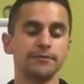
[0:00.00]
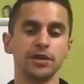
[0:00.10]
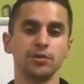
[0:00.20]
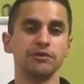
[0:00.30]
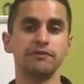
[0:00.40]

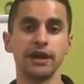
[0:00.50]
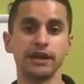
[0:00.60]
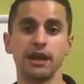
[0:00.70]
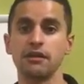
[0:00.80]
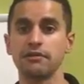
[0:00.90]
we
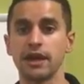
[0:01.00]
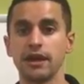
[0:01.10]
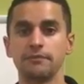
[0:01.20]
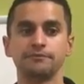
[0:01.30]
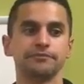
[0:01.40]
find out
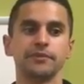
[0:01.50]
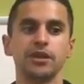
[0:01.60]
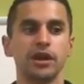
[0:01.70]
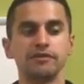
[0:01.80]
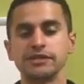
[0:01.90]
that,
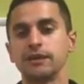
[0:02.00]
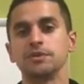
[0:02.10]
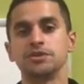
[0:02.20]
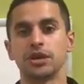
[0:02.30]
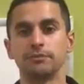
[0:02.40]
every
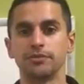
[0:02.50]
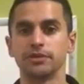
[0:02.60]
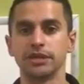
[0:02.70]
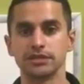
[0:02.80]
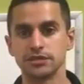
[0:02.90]
time you jump, your
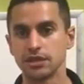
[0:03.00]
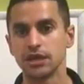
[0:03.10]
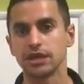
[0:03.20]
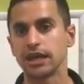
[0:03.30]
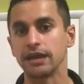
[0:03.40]
knees
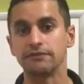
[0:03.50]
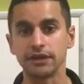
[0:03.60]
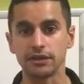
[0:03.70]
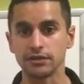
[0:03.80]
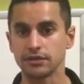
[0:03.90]
cave
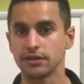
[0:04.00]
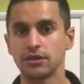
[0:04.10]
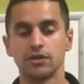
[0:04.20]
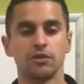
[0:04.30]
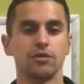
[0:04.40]
in,
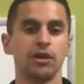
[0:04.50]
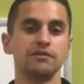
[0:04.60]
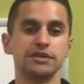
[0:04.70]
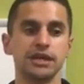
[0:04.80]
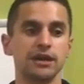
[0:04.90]
or
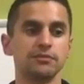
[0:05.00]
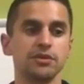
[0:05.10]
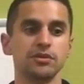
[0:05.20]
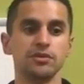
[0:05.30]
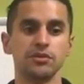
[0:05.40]
every time
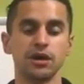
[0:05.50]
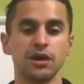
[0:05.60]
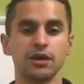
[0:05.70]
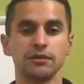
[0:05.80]
you